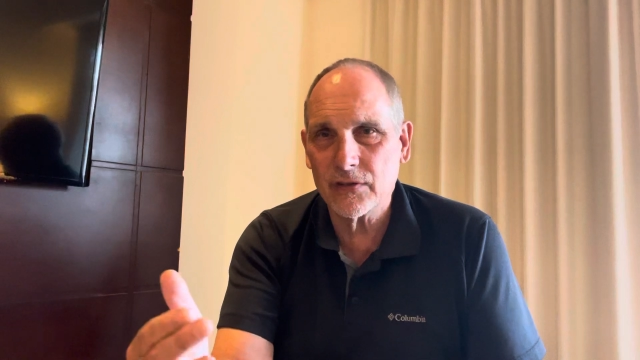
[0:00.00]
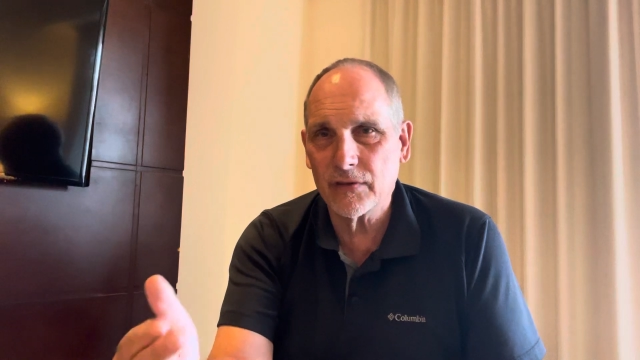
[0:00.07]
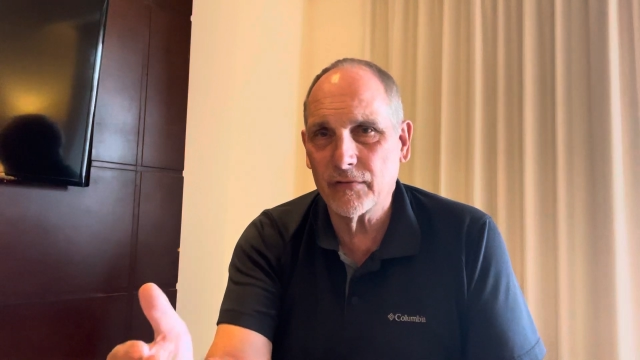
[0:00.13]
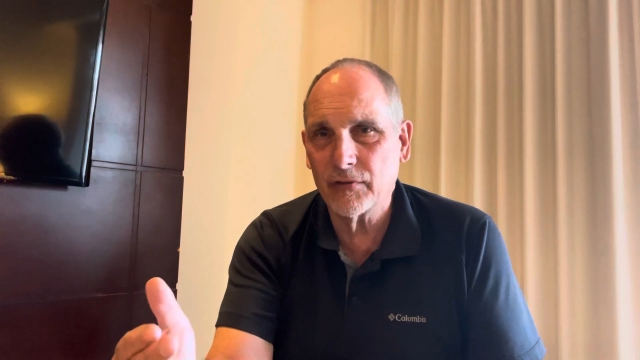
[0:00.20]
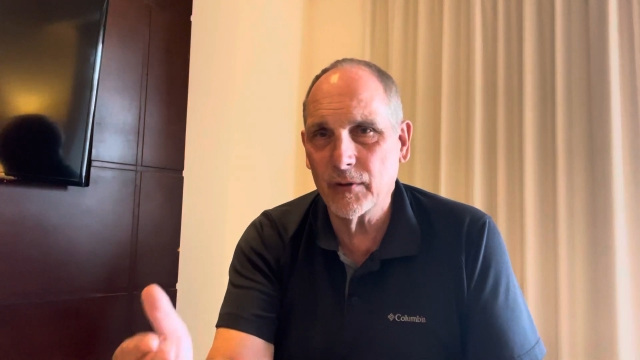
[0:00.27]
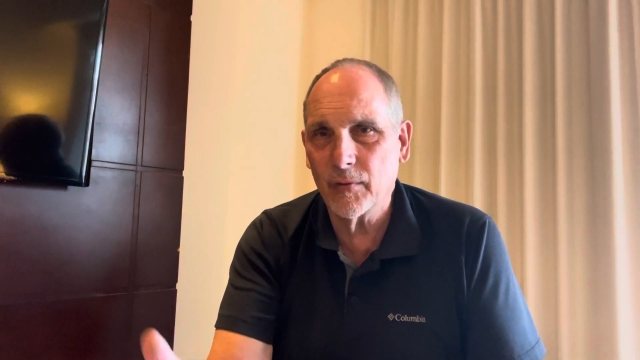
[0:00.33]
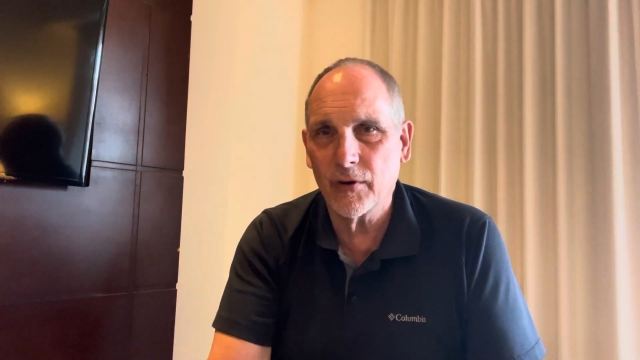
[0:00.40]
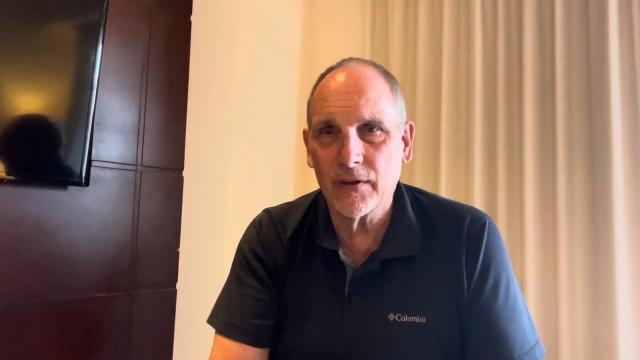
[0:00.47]
a
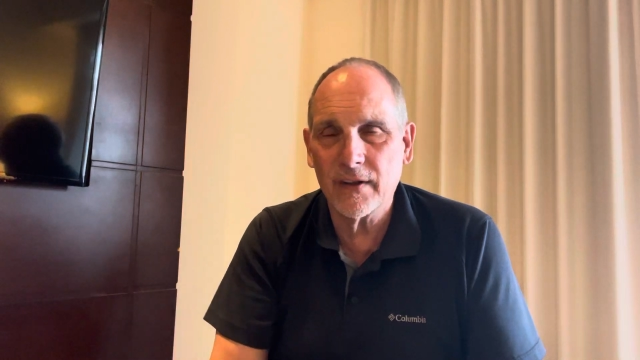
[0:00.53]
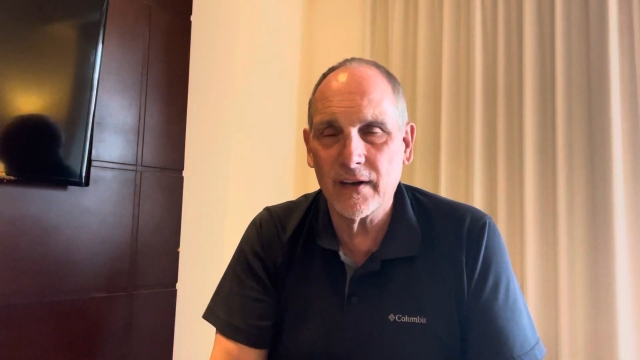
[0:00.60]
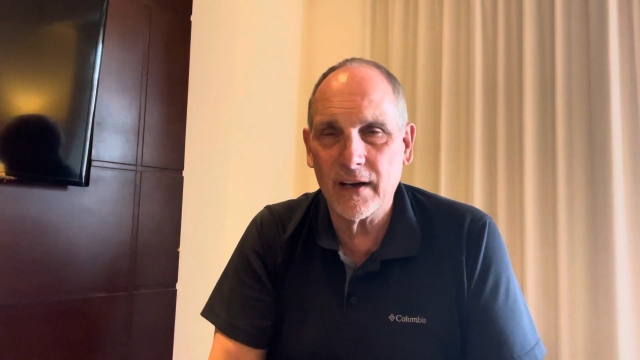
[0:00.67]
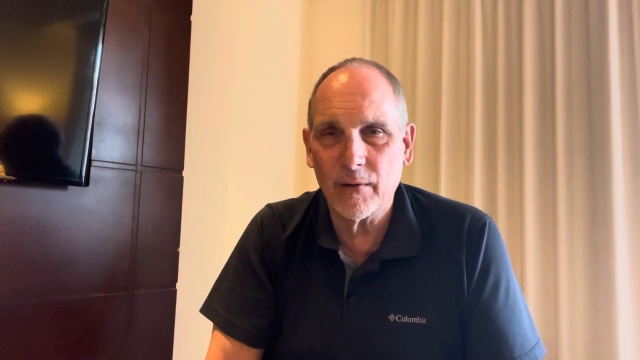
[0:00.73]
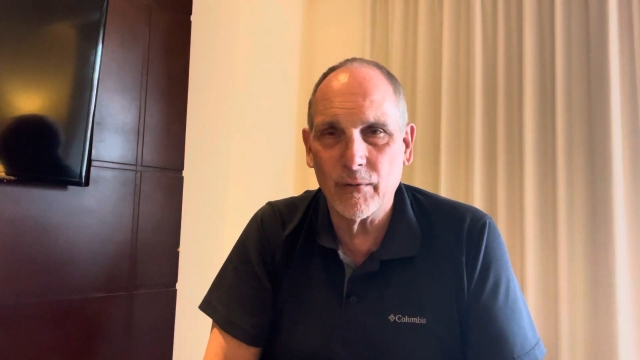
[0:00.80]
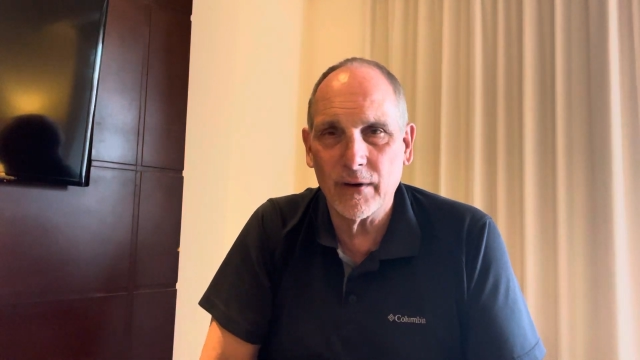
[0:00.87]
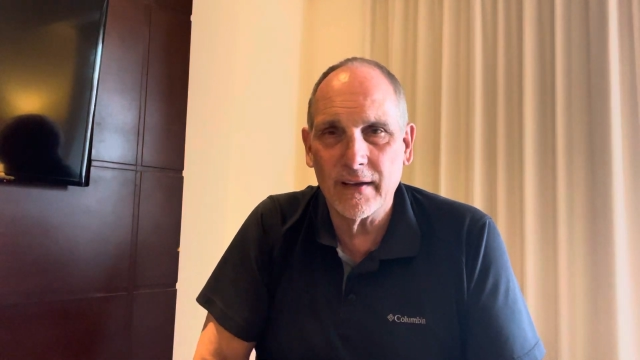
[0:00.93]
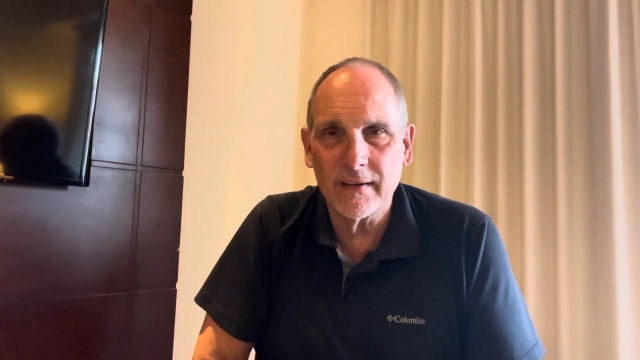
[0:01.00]
few more that I
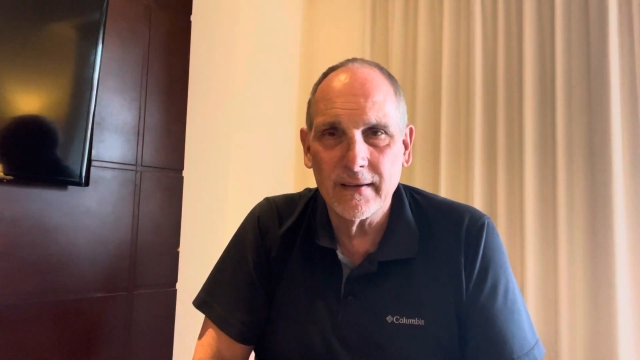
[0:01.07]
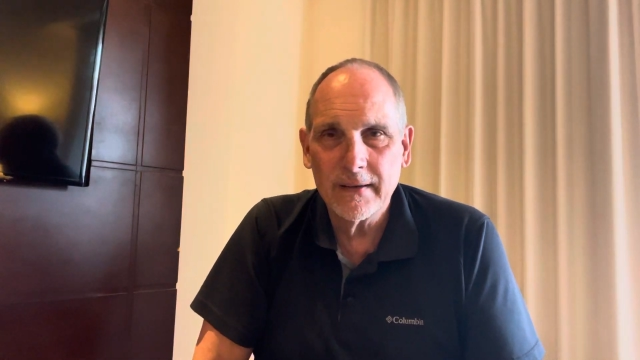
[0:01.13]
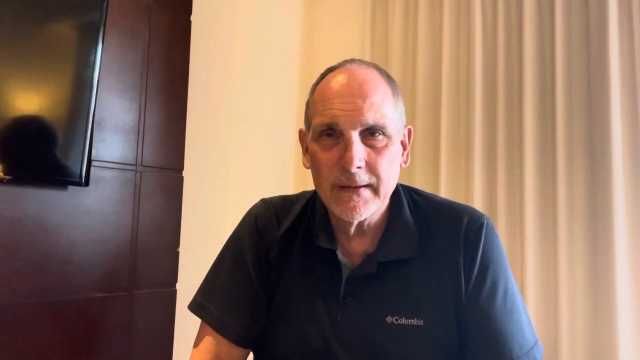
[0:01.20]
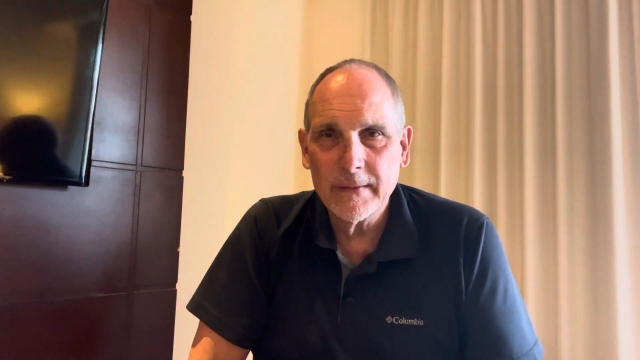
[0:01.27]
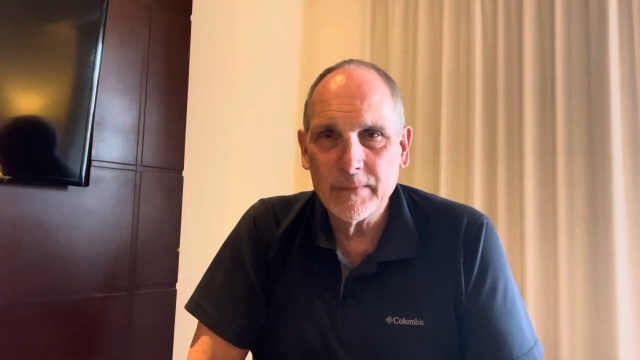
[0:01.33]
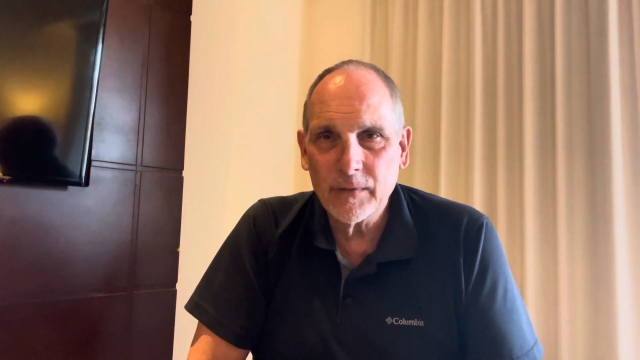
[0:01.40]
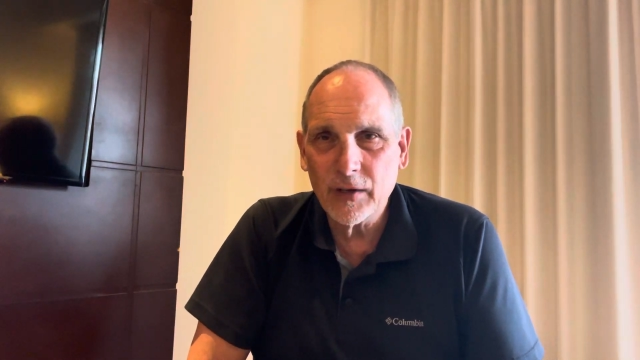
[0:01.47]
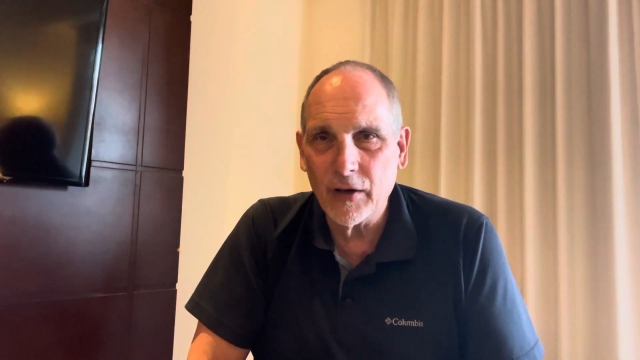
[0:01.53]
want to
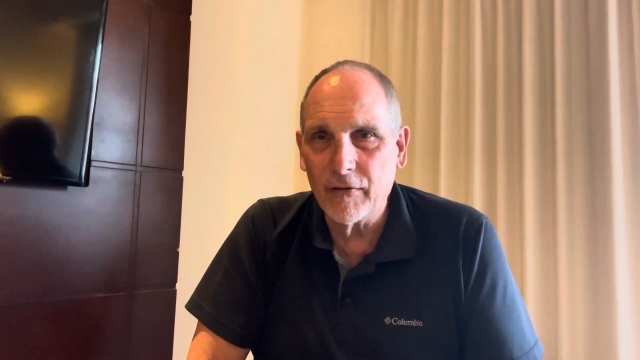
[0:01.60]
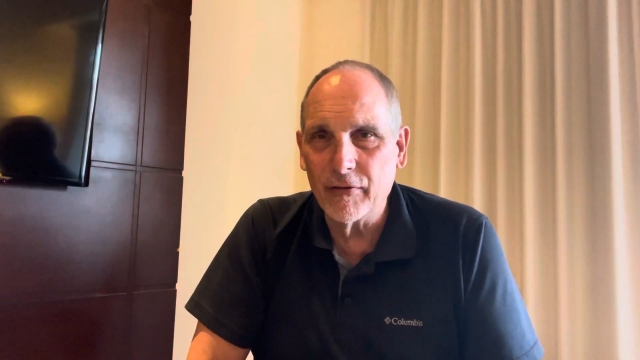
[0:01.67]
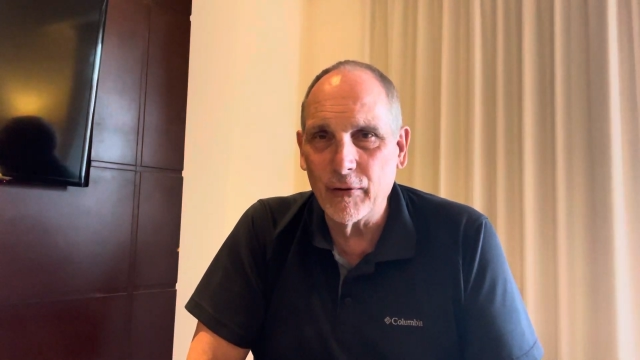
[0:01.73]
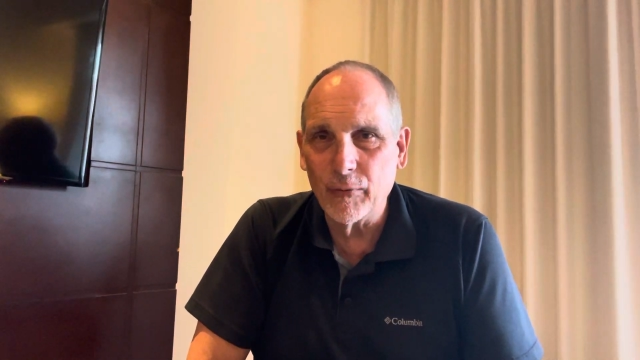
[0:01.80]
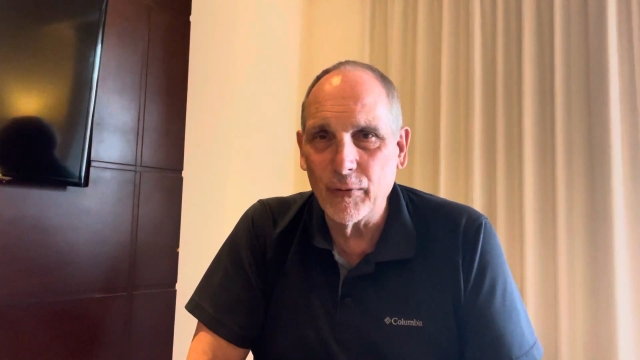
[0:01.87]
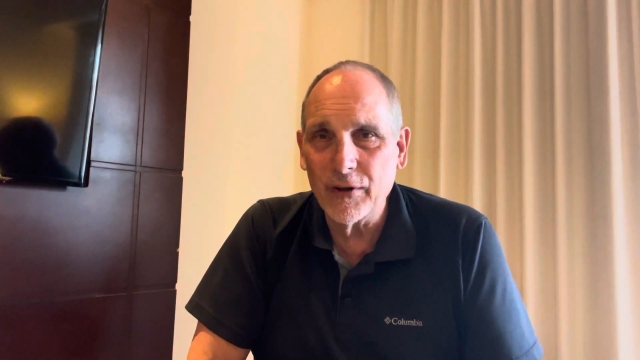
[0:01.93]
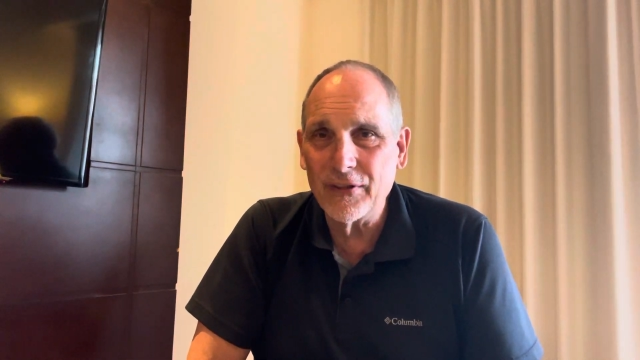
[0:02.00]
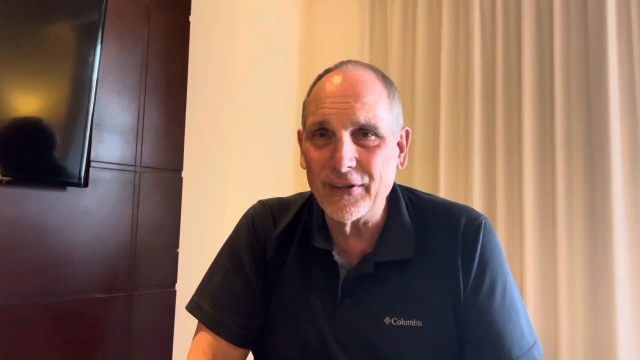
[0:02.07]
go over
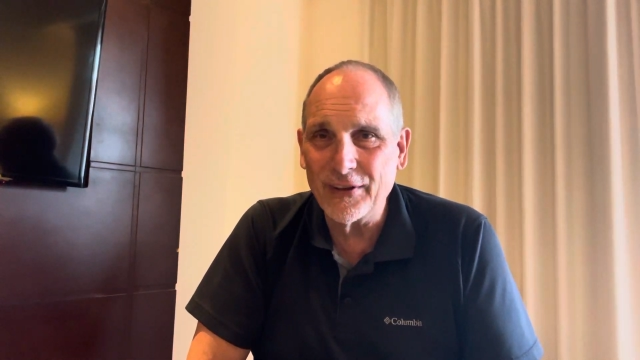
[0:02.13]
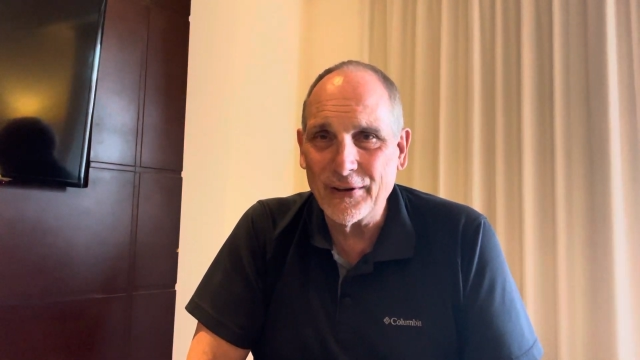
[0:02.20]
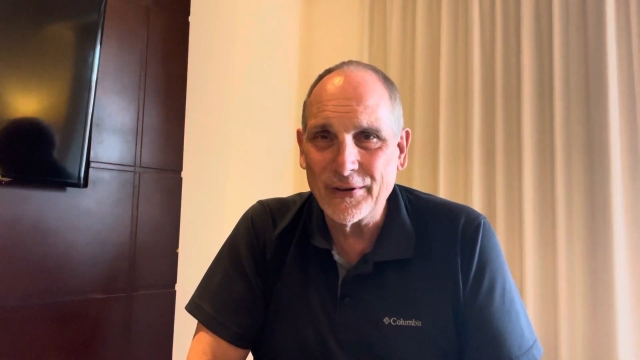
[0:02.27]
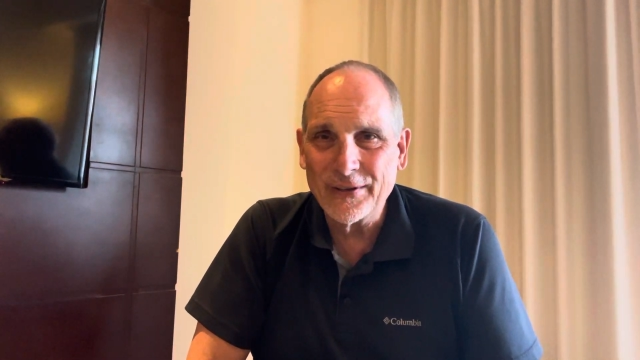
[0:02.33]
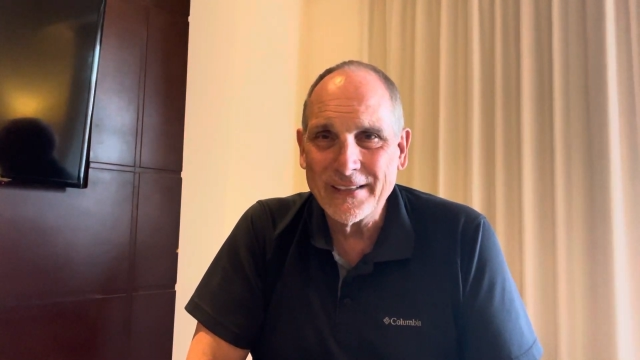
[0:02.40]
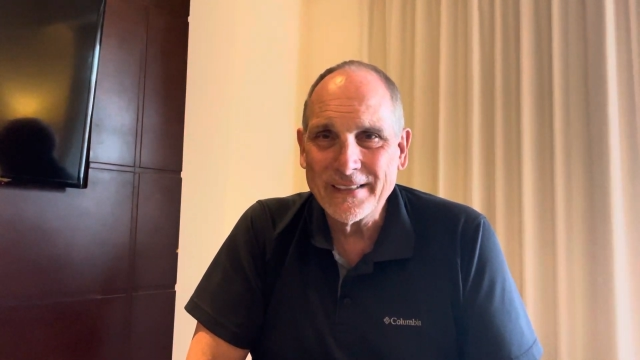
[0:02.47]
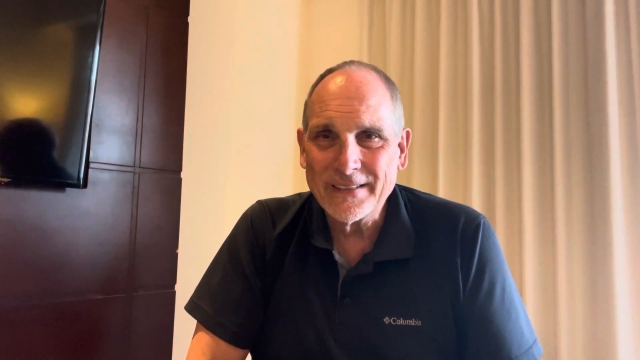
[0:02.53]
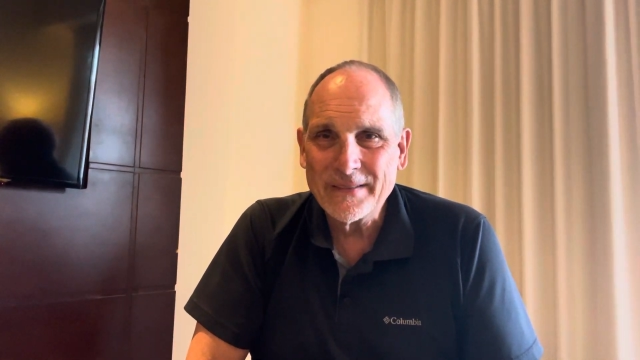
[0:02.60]
with you.